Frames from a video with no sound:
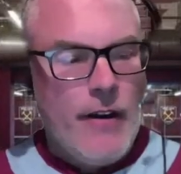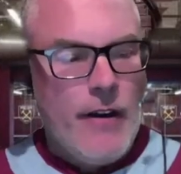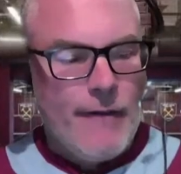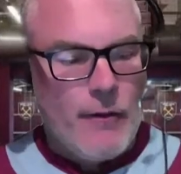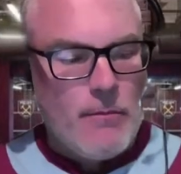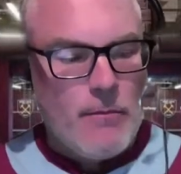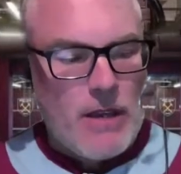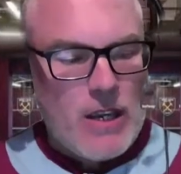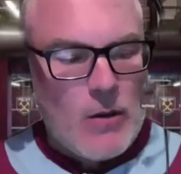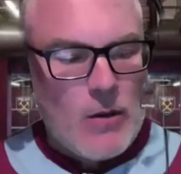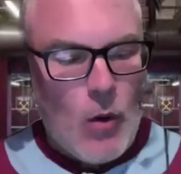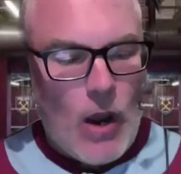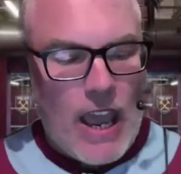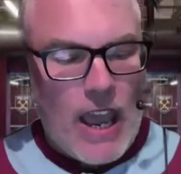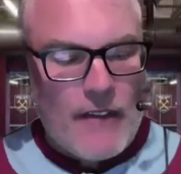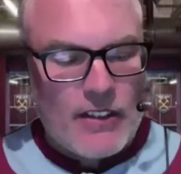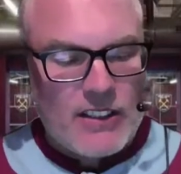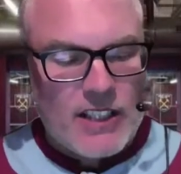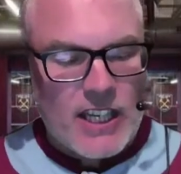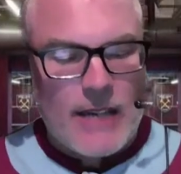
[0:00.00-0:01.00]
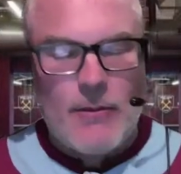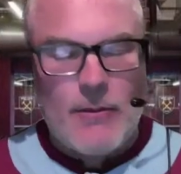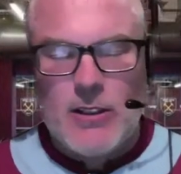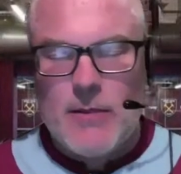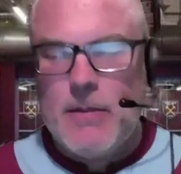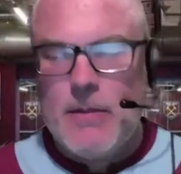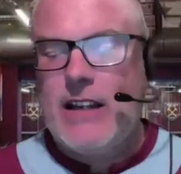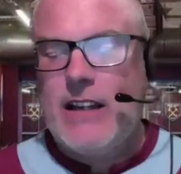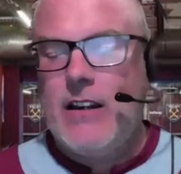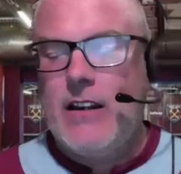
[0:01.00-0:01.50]
For me, whatever team, it's a
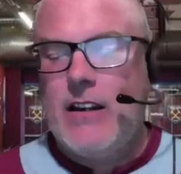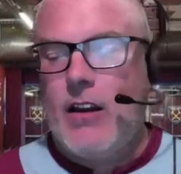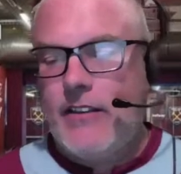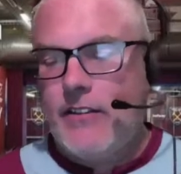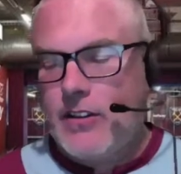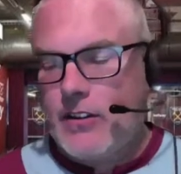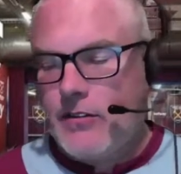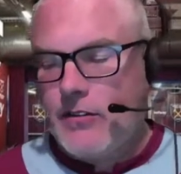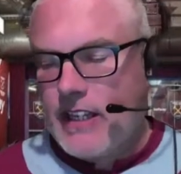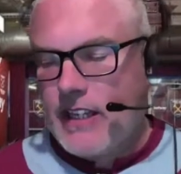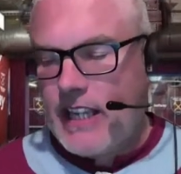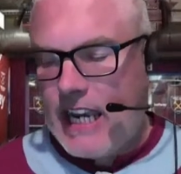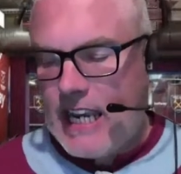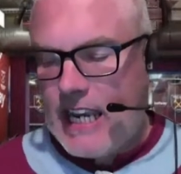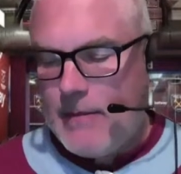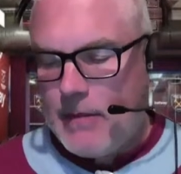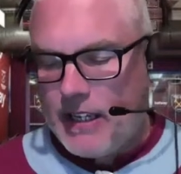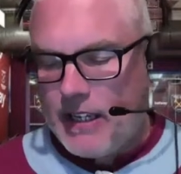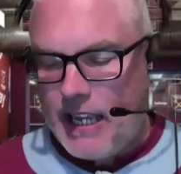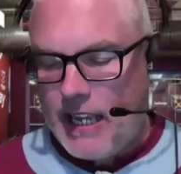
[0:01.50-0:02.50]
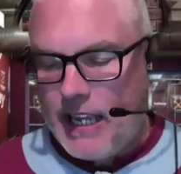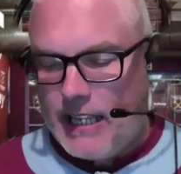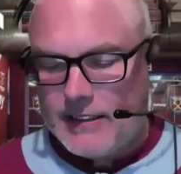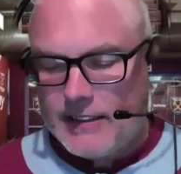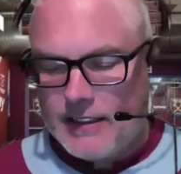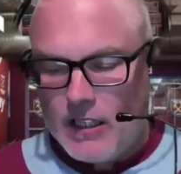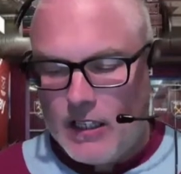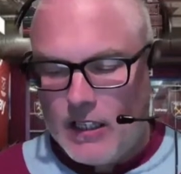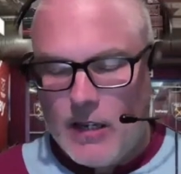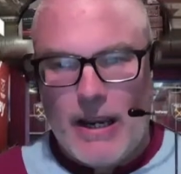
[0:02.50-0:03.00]
bit like the game
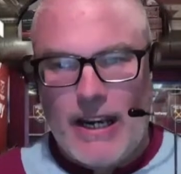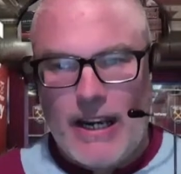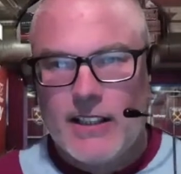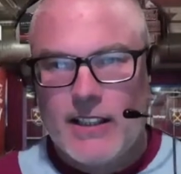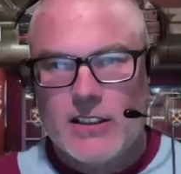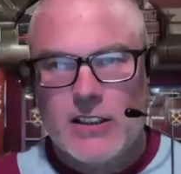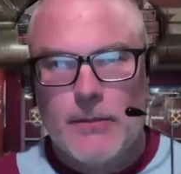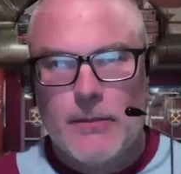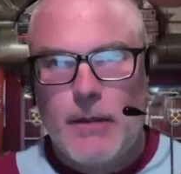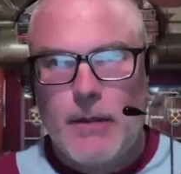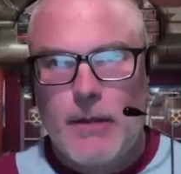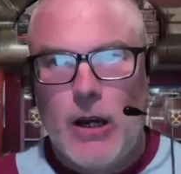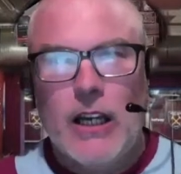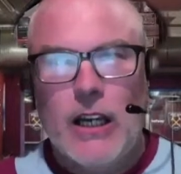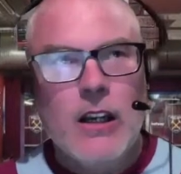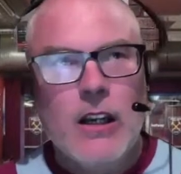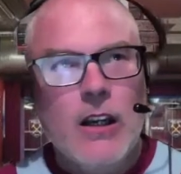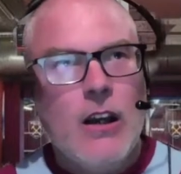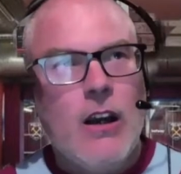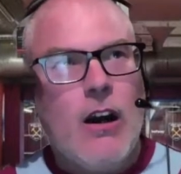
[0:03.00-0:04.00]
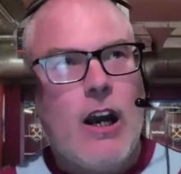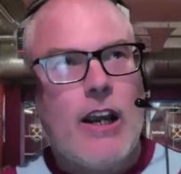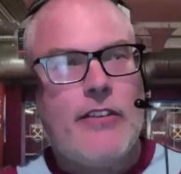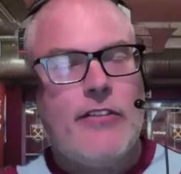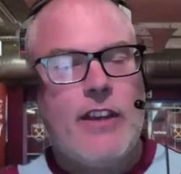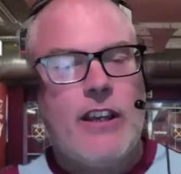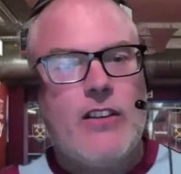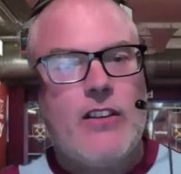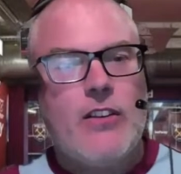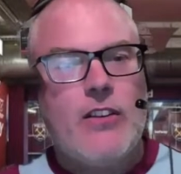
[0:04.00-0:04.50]
against Bakatopola. I
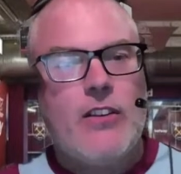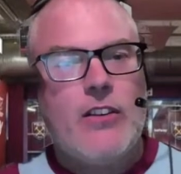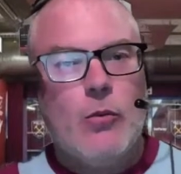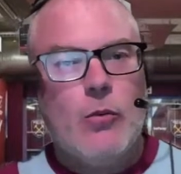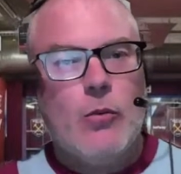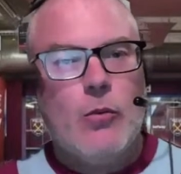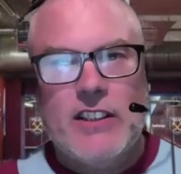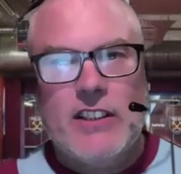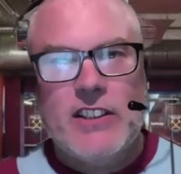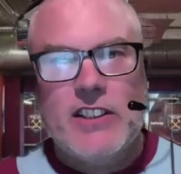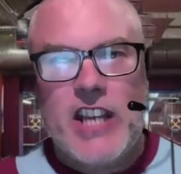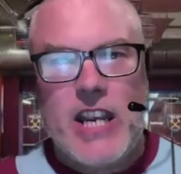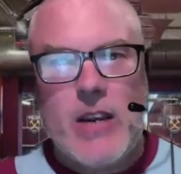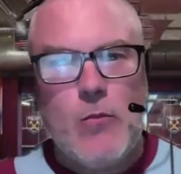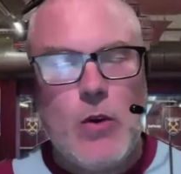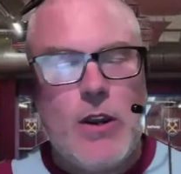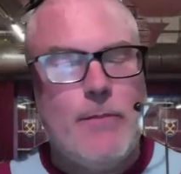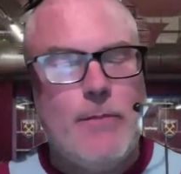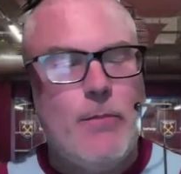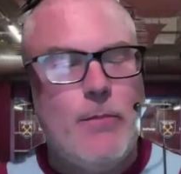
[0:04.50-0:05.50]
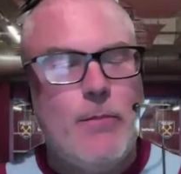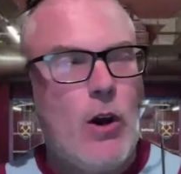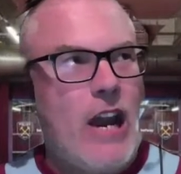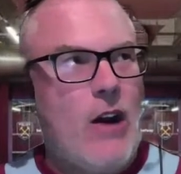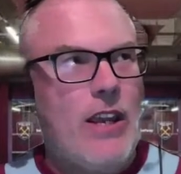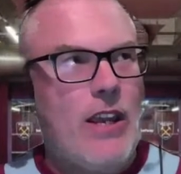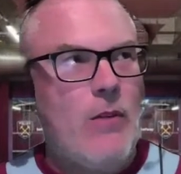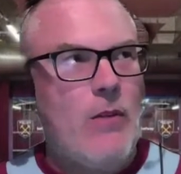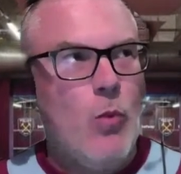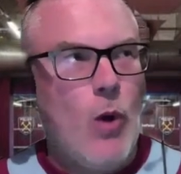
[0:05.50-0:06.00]
think that whatever team we put
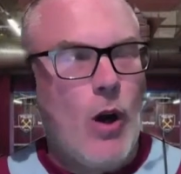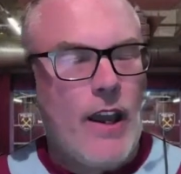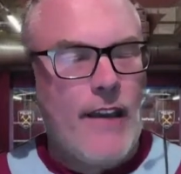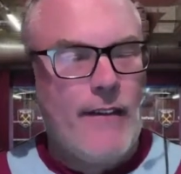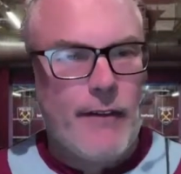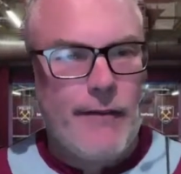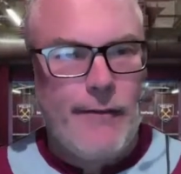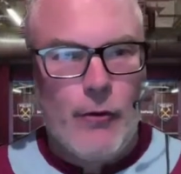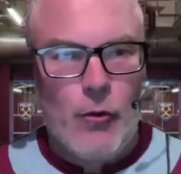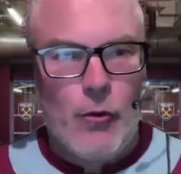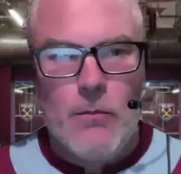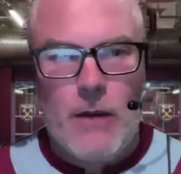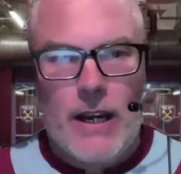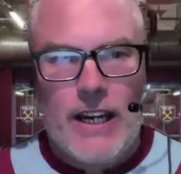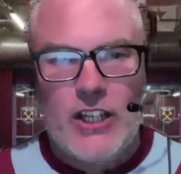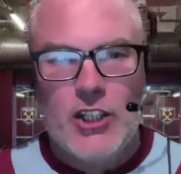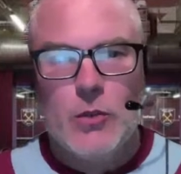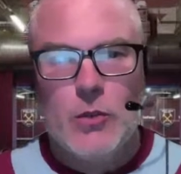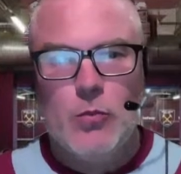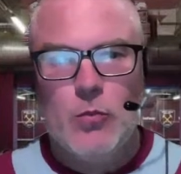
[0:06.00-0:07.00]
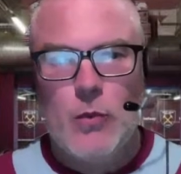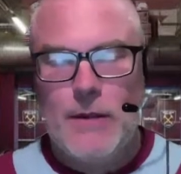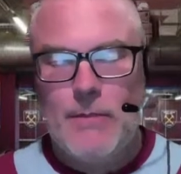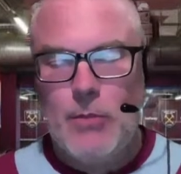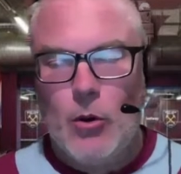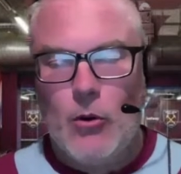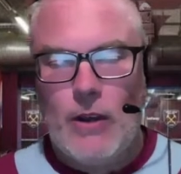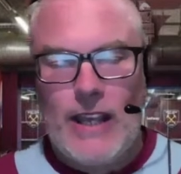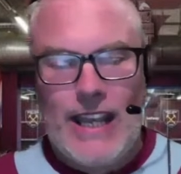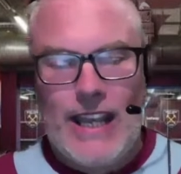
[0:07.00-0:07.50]
out in whatever formation we
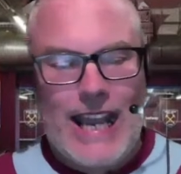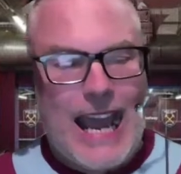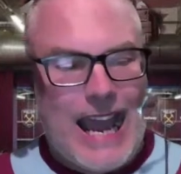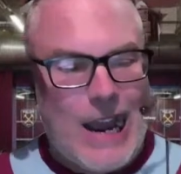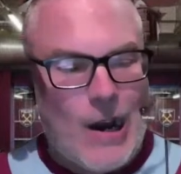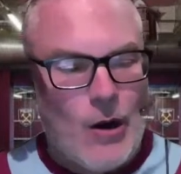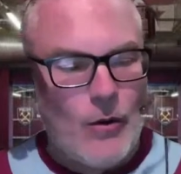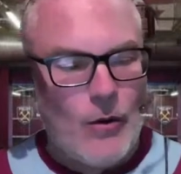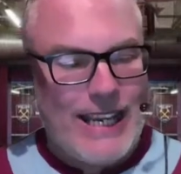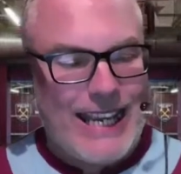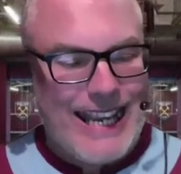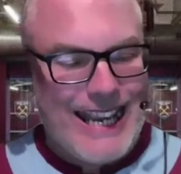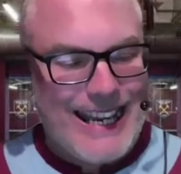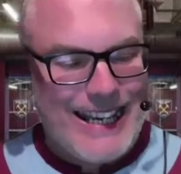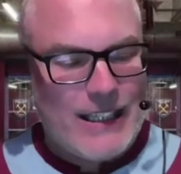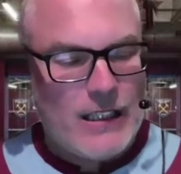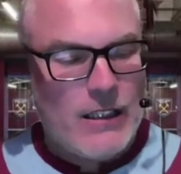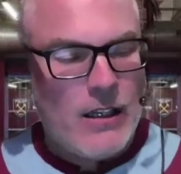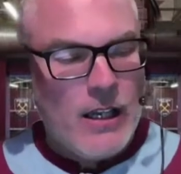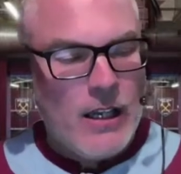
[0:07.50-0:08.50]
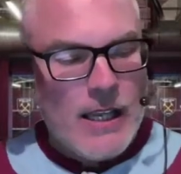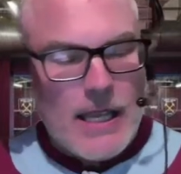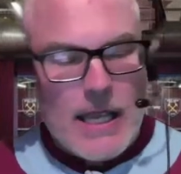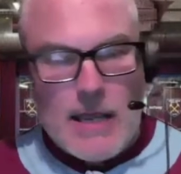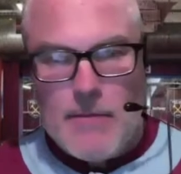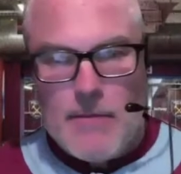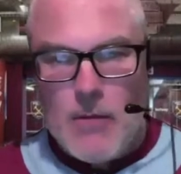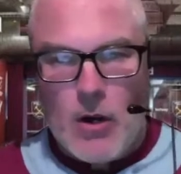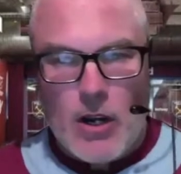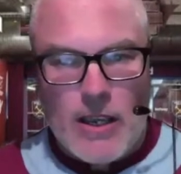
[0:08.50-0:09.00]
put it out in
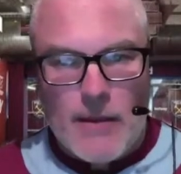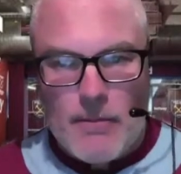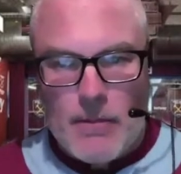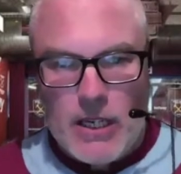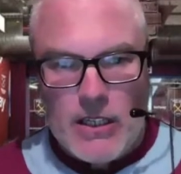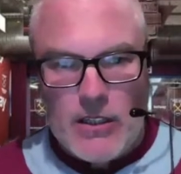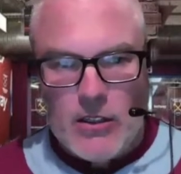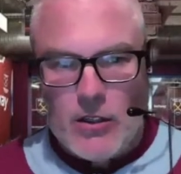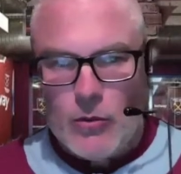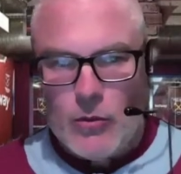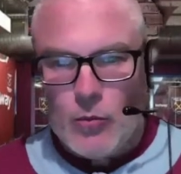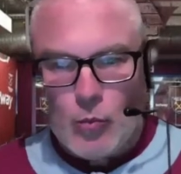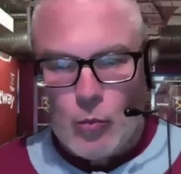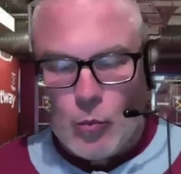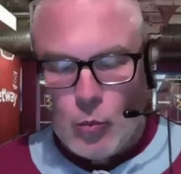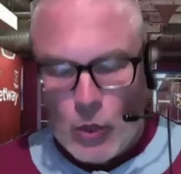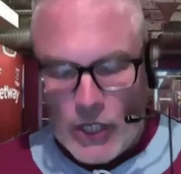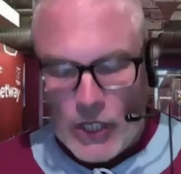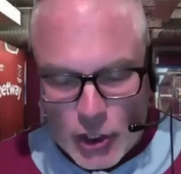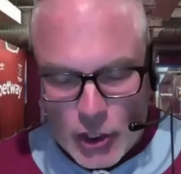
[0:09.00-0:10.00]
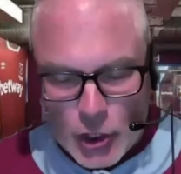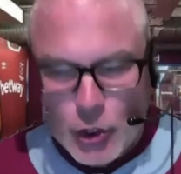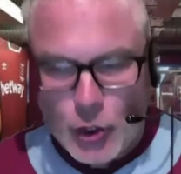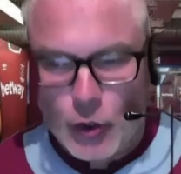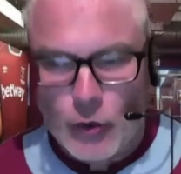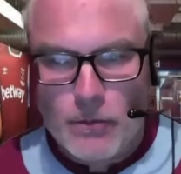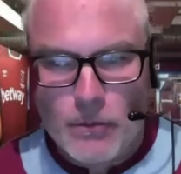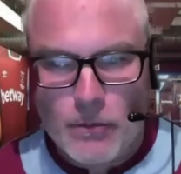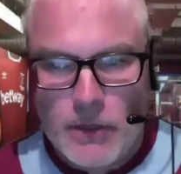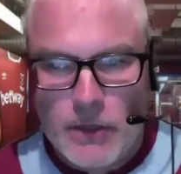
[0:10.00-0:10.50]
my opinion, we
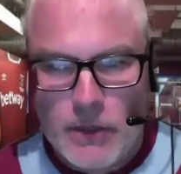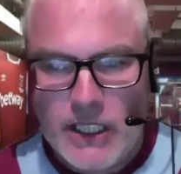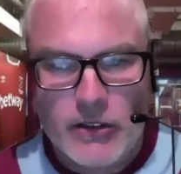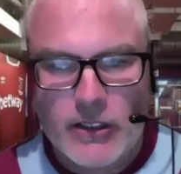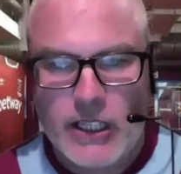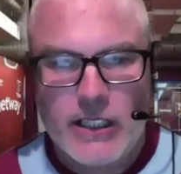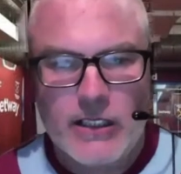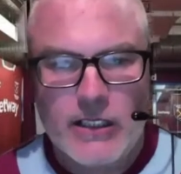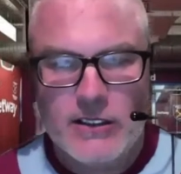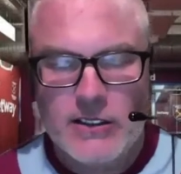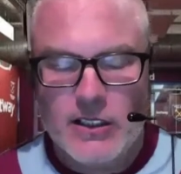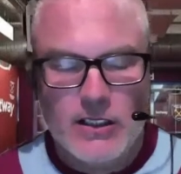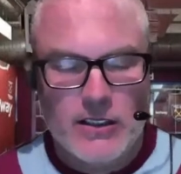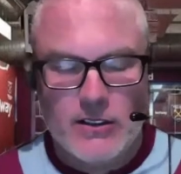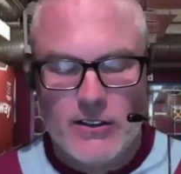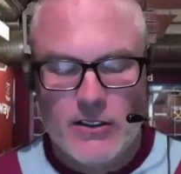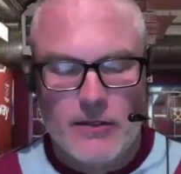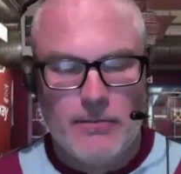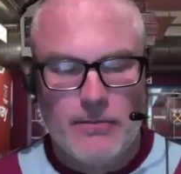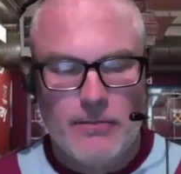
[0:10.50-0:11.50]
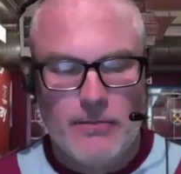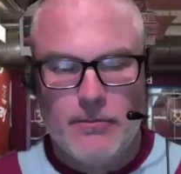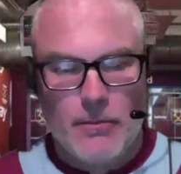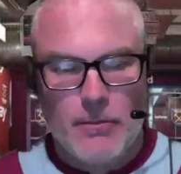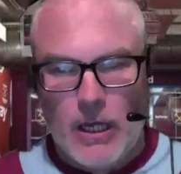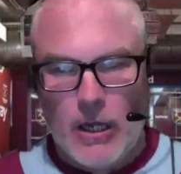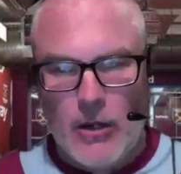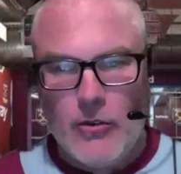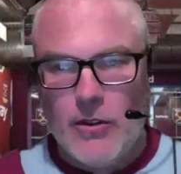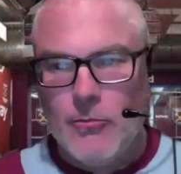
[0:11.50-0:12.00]
should be looking to
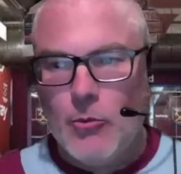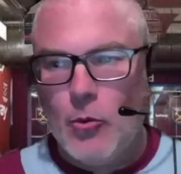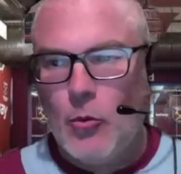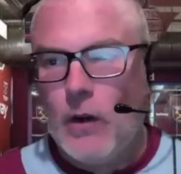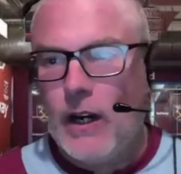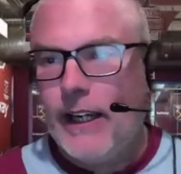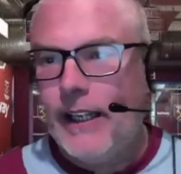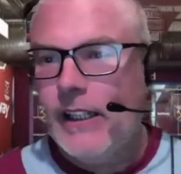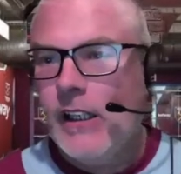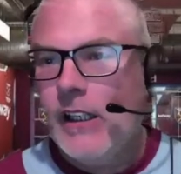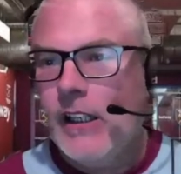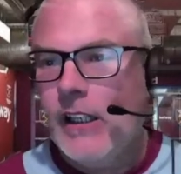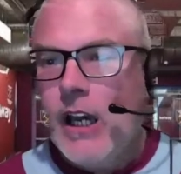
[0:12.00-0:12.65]
blow them away.